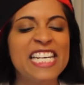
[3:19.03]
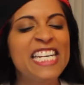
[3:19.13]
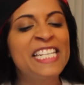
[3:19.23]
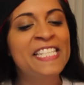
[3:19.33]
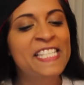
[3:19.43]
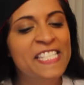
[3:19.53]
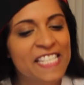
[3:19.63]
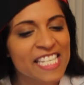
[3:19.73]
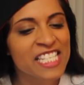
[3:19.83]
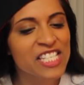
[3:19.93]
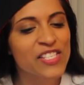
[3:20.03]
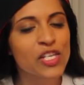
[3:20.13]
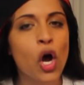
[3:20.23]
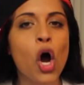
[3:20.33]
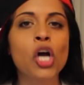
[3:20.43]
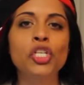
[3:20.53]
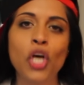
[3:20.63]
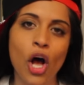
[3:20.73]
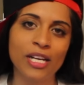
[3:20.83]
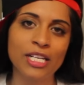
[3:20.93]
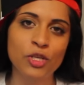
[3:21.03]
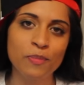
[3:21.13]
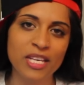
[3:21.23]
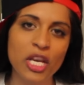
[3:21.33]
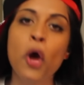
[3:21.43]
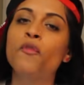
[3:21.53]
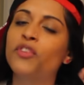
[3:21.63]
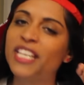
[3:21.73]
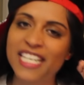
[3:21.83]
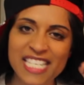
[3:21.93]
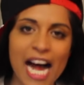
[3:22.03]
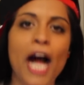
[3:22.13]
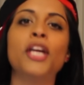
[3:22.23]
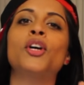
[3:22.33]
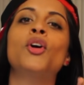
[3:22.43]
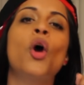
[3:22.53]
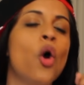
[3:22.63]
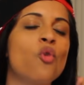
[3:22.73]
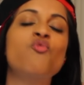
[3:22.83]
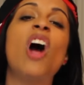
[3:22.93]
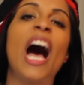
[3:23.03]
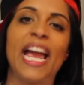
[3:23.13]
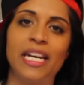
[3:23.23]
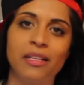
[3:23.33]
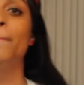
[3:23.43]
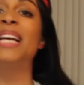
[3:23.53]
insists on talking to me for the entire ride.